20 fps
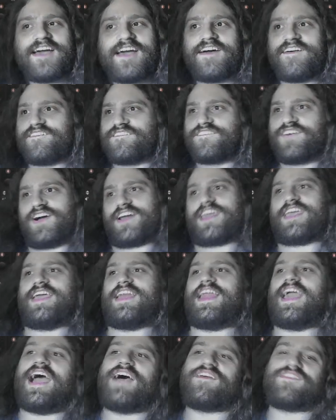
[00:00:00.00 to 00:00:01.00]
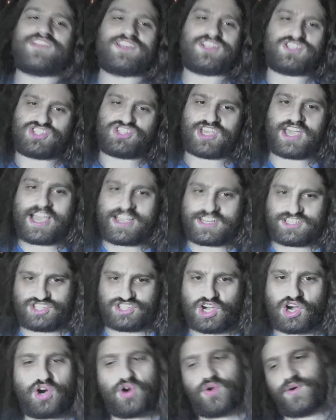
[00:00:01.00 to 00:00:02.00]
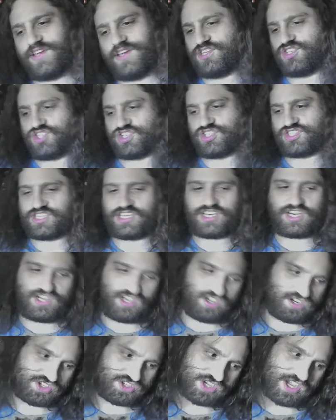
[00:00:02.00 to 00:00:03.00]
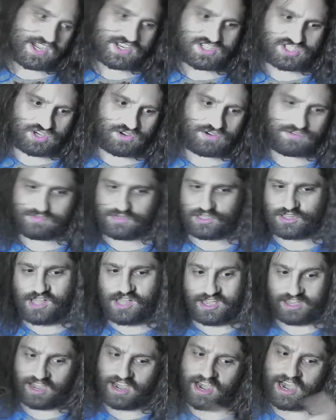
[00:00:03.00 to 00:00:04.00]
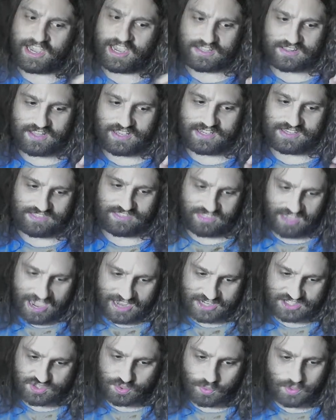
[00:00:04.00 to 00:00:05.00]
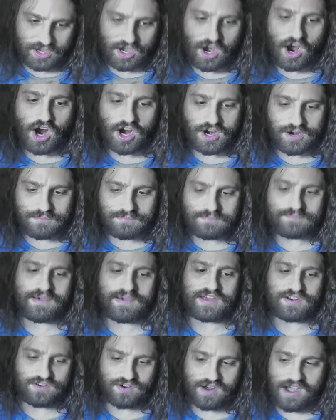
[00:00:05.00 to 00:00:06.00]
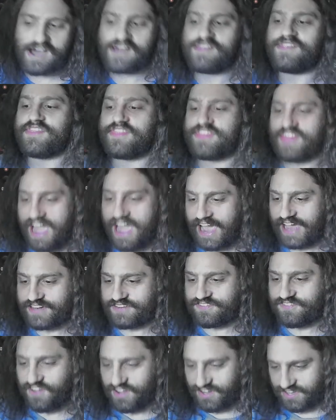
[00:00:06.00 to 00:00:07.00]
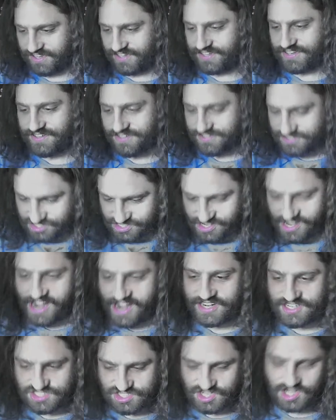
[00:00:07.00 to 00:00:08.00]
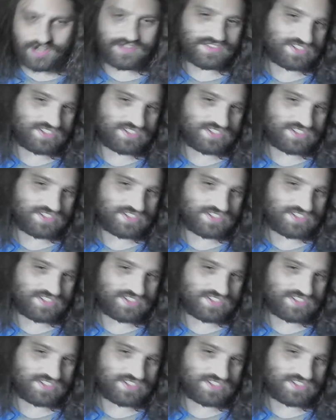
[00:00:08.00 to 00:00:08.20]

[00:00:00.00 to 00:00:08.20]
fucking having a GI Joe and just seeing another GI Joe and being like, I like that toy arm better on that fucking GI Joe.